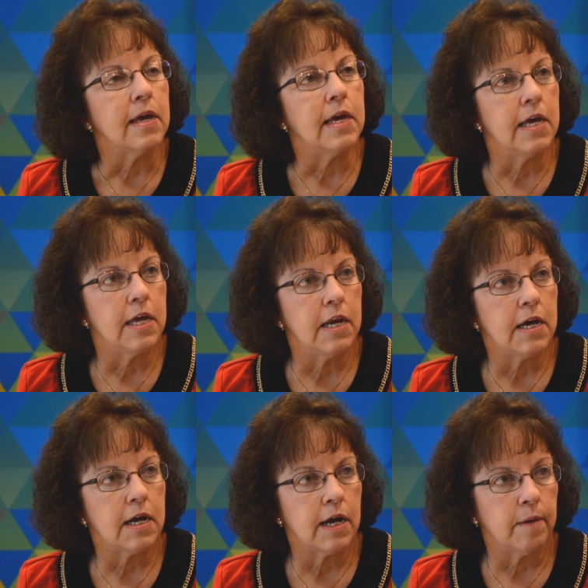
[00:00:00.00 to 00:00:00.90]
in
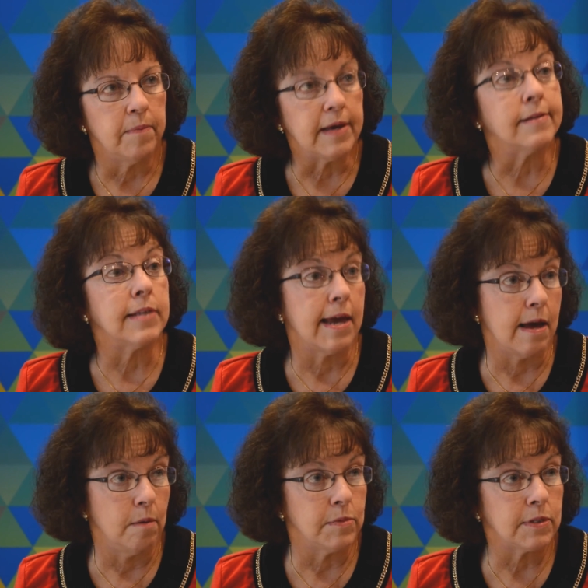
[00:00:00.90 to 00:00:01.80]
um,
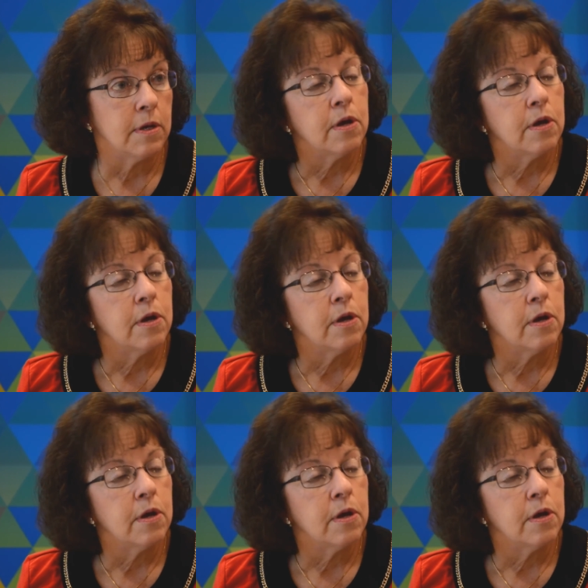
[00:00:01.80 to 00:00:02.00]
exams.